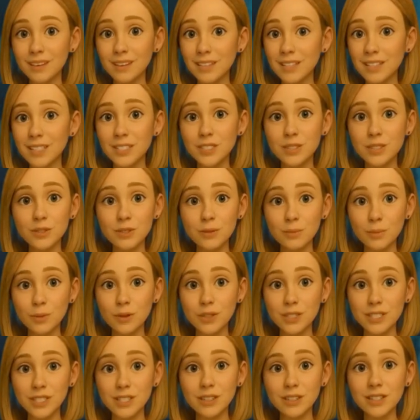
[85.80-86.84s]
Let's use a more
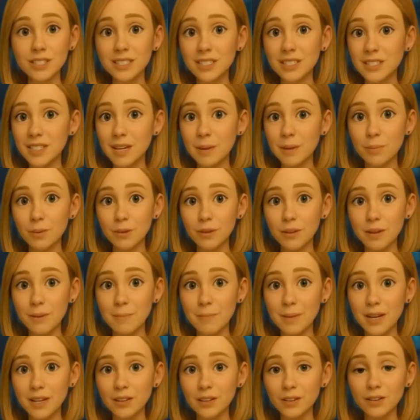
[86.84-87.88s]
serious example, a
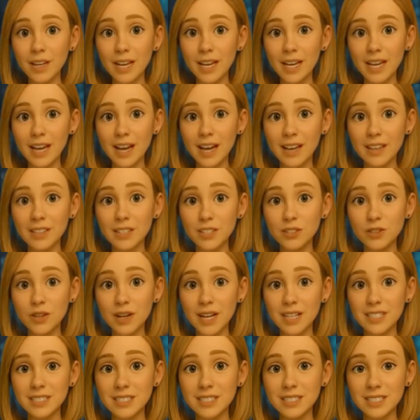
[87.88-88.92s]
medical AI that
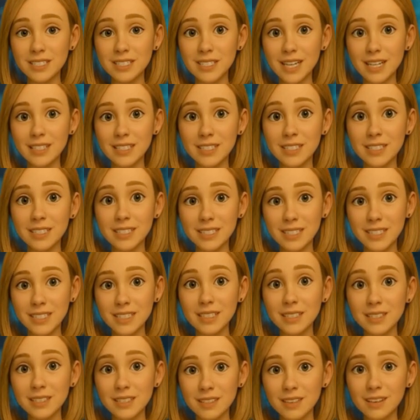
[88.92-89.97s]
tries to detect a
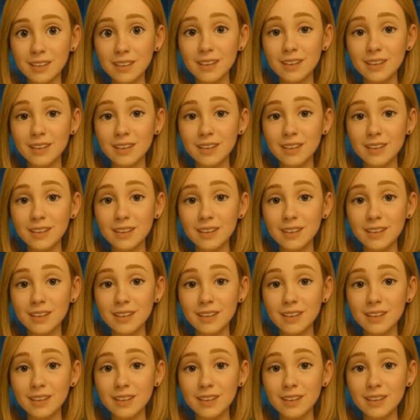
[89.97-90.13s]
disease.